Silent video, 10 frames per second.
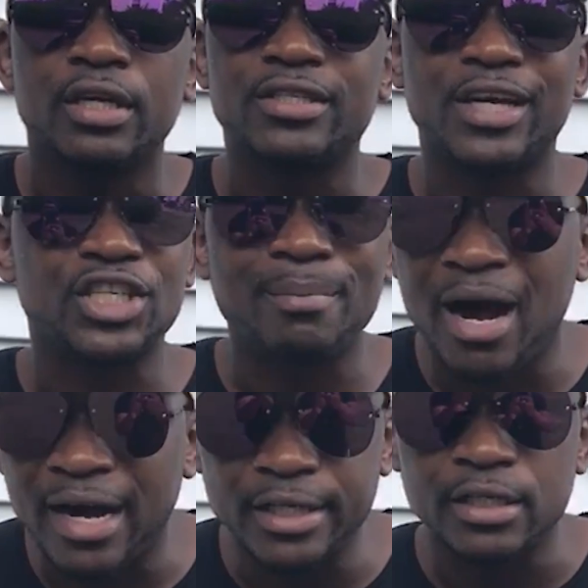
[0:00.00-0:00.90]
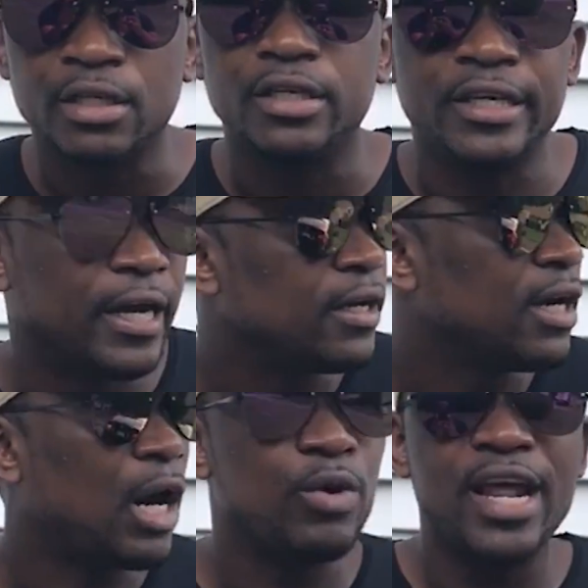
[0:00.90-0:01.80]
Sasha Mani. Yeah,
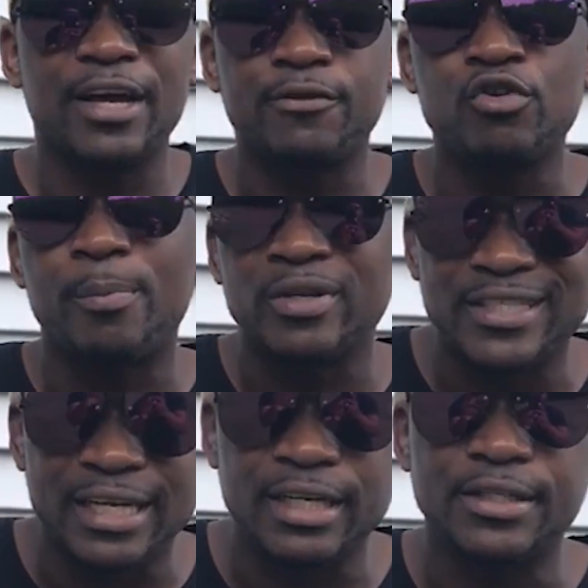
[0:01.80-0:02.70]
and we're there to represent.